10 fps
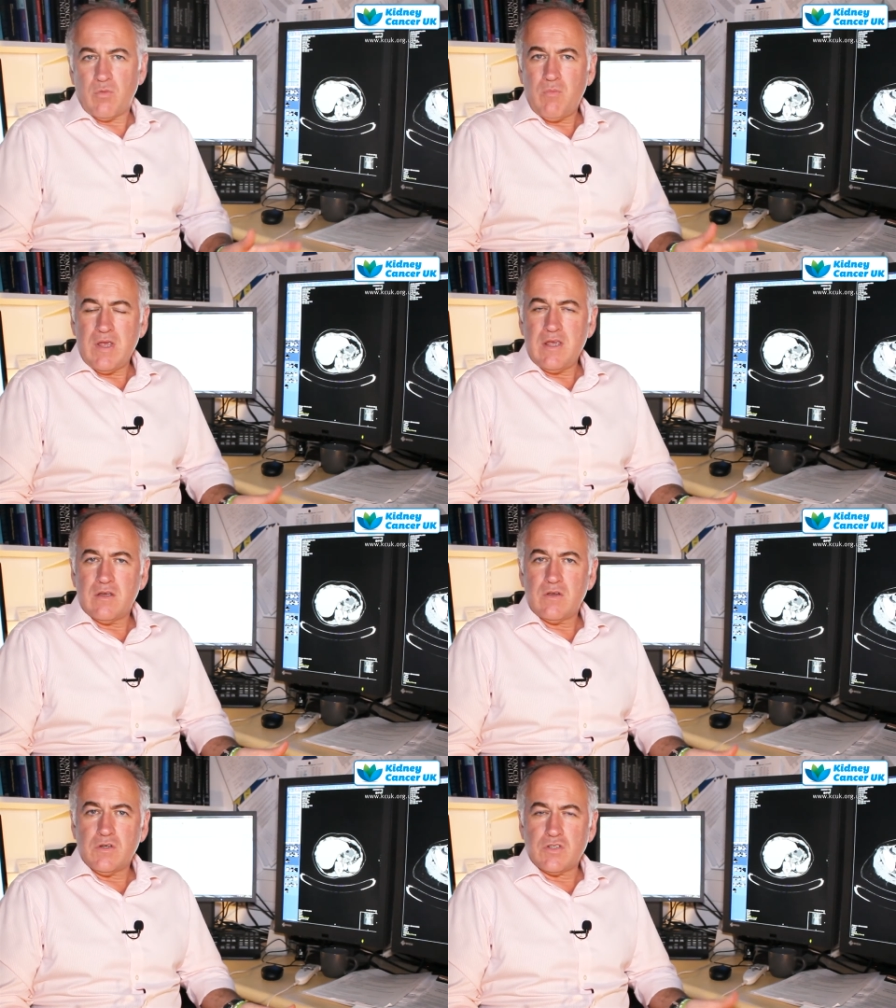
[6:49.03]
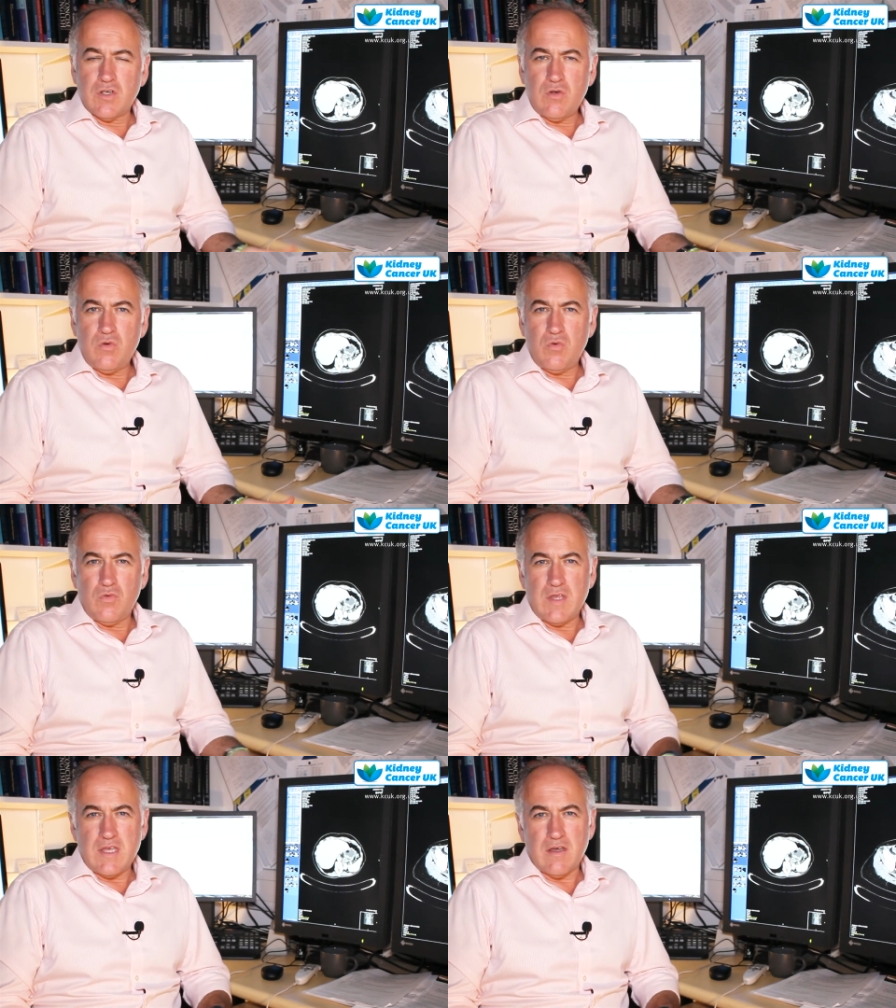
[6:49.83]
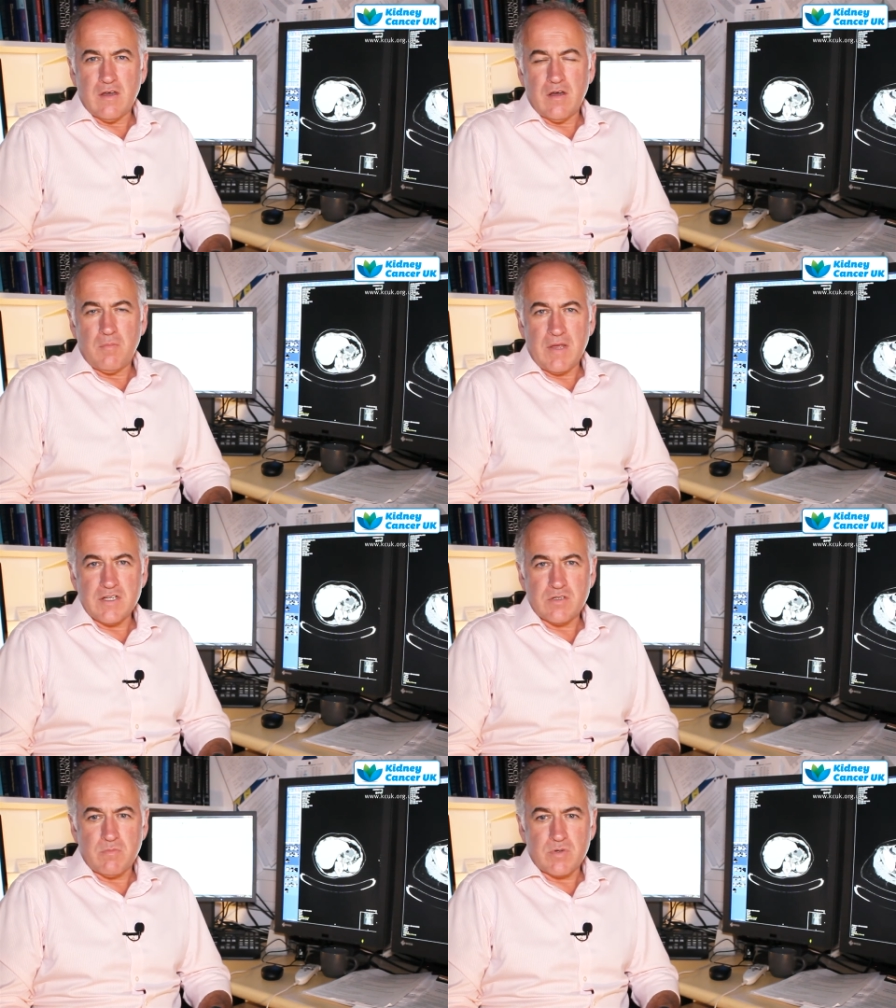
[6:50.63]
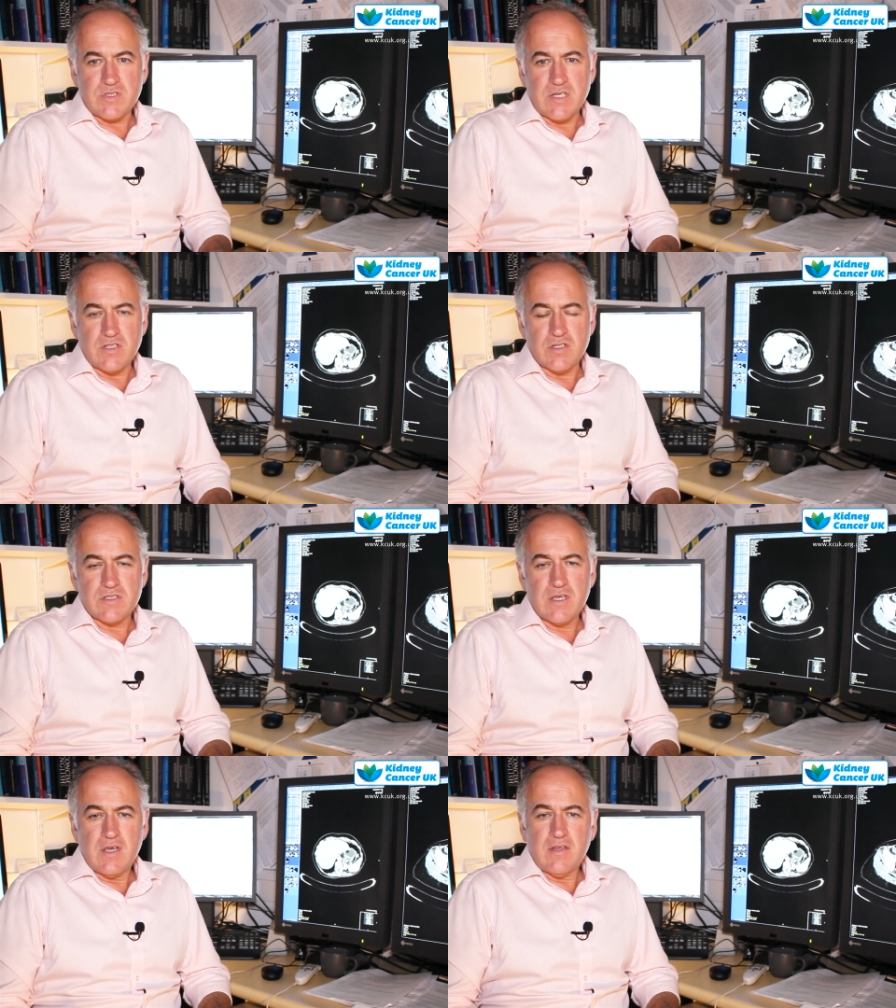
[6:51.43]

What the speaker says: when we do the ablation procedures,